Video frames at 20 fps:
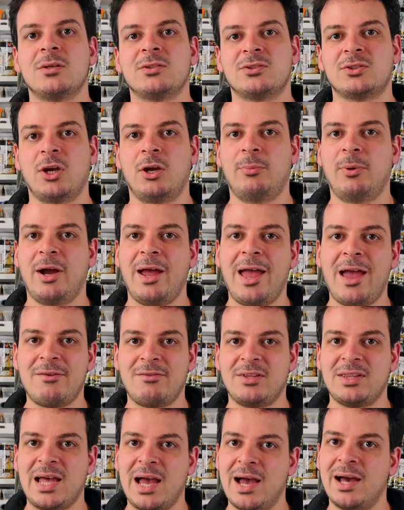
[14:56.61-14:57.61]
So by
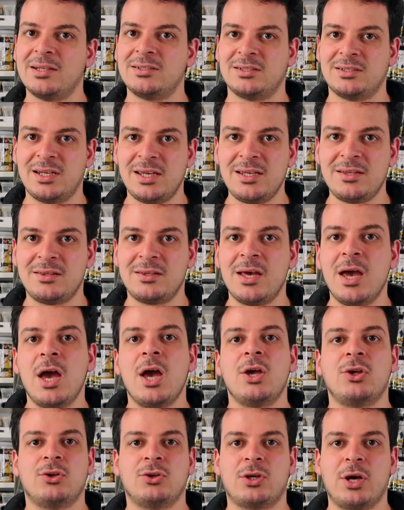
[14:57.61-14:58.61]
having that underneath,
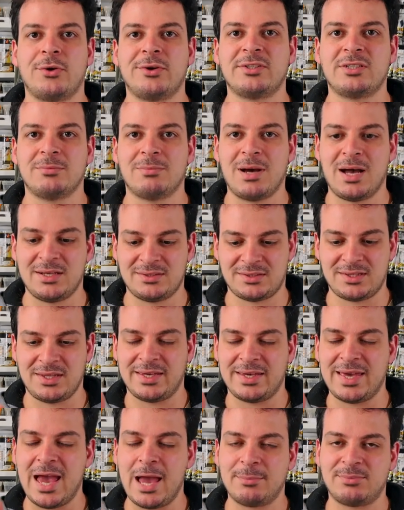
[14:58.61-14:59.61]
you're going to mask the
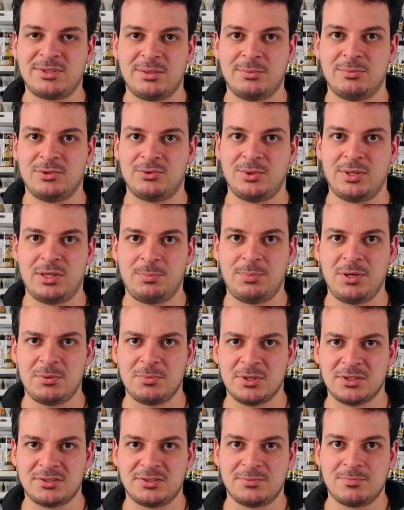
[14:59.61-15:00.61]
gaps in between the
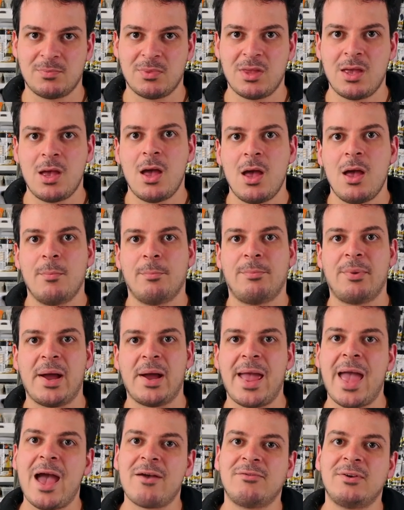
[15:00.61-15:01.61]
pigments
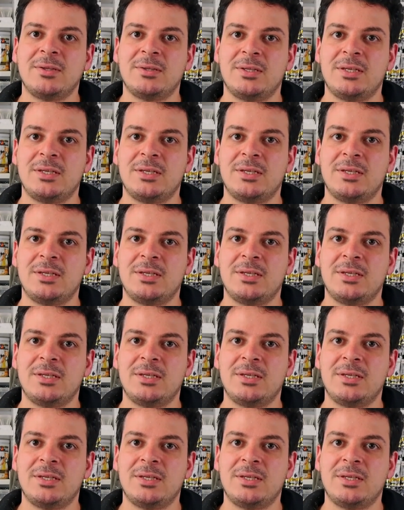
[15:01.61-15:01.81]
by having